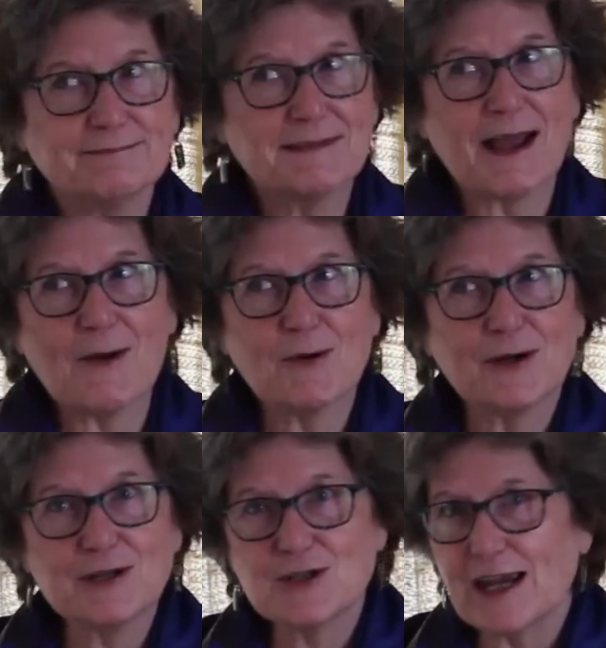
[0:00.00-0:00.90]
Now we're
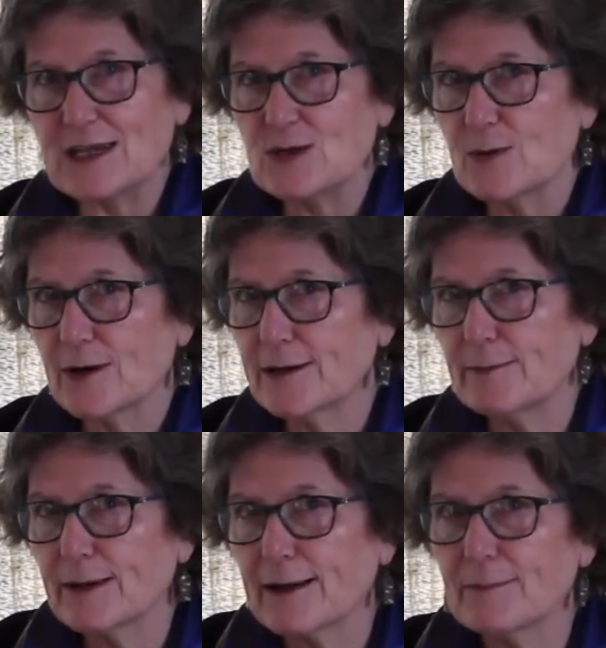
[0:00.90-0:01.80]
in January,
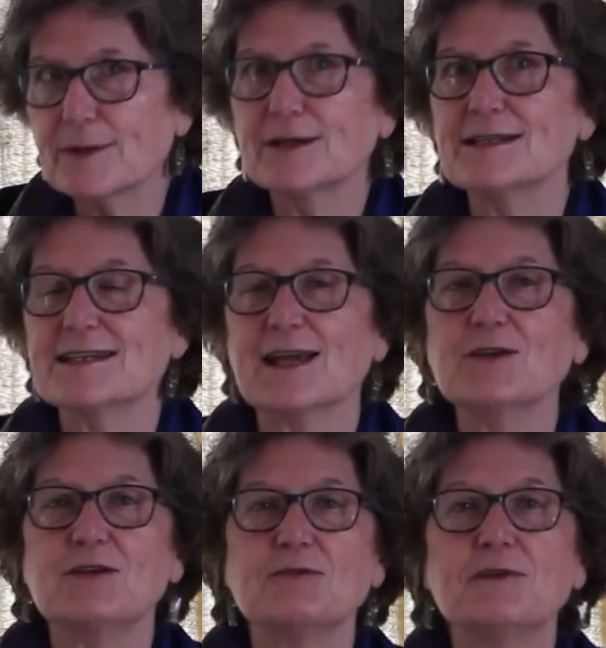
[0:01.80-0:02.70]
but I'm going to tell
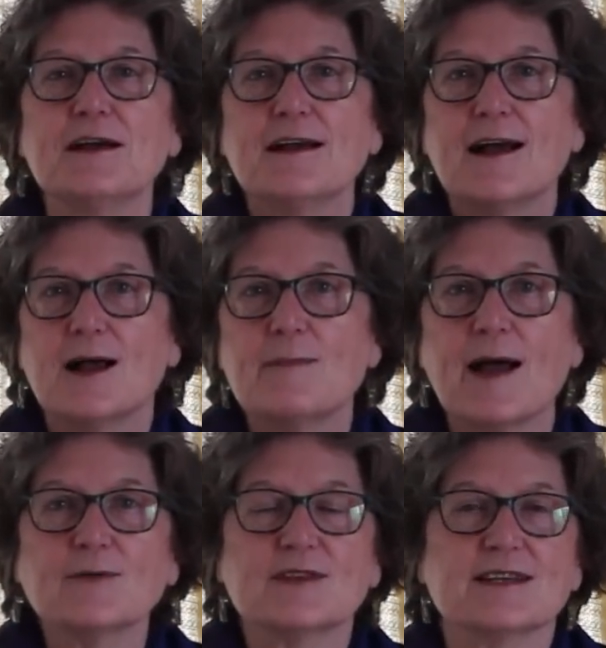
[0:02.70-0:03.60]
you
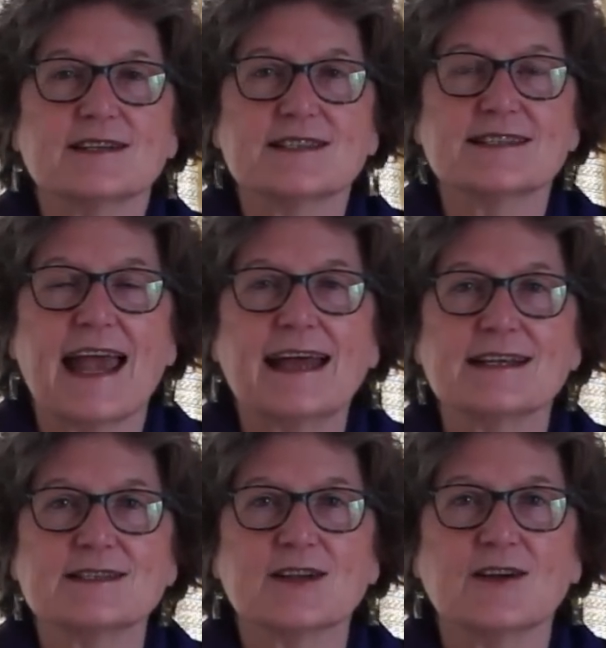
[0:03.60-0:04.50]
about the
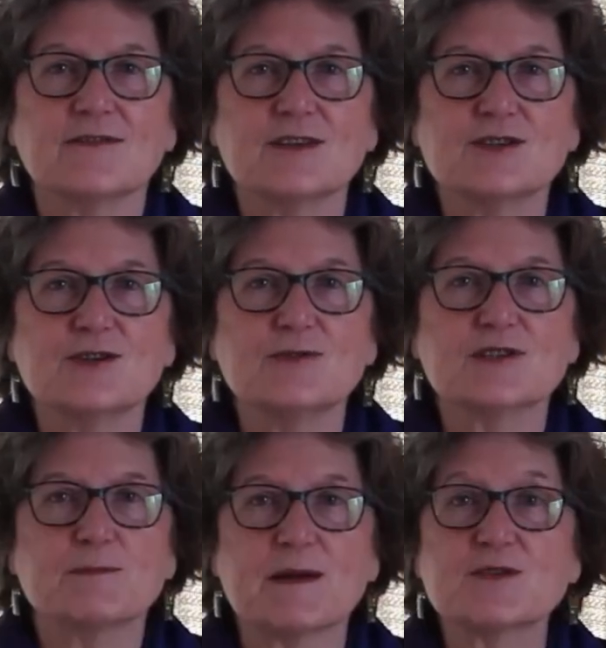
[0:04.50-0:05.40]
status of the two
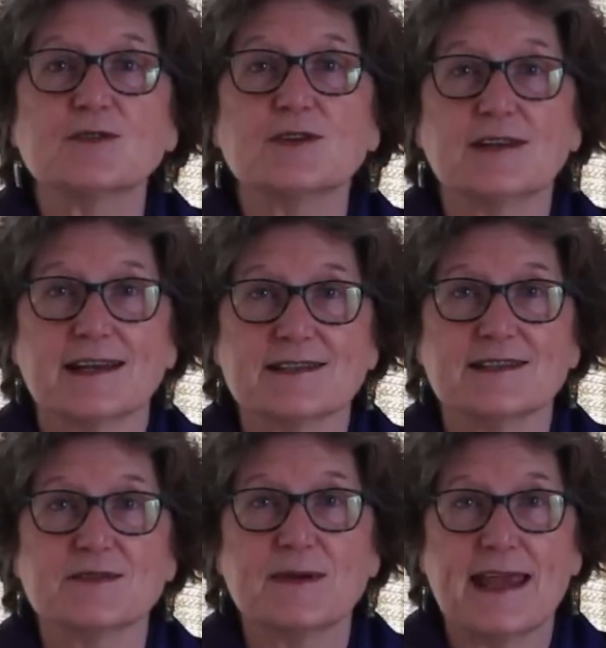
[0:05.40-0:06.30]
special
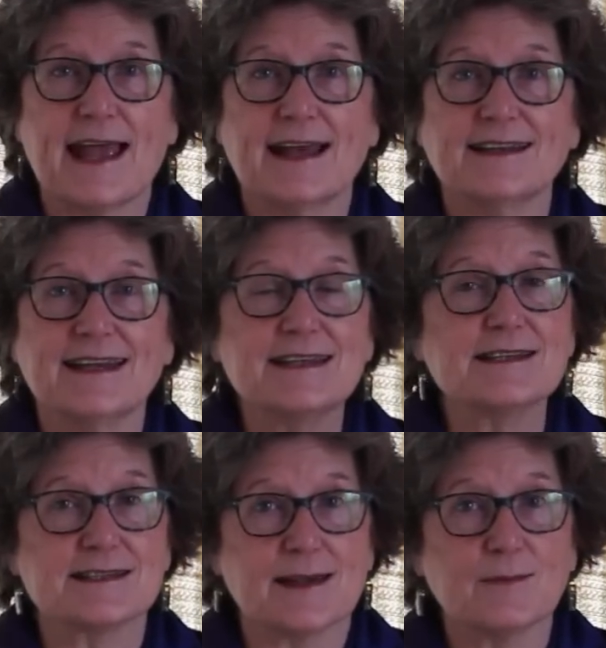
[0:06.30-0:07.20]
collections we had in
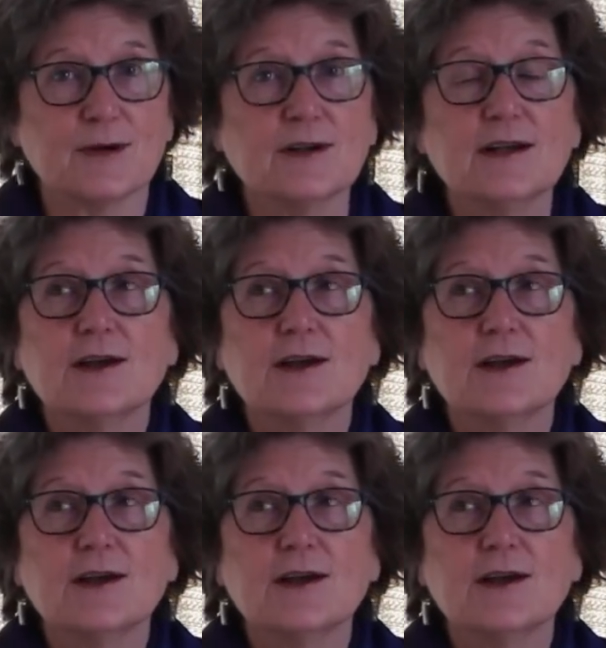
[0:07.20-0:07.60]
December.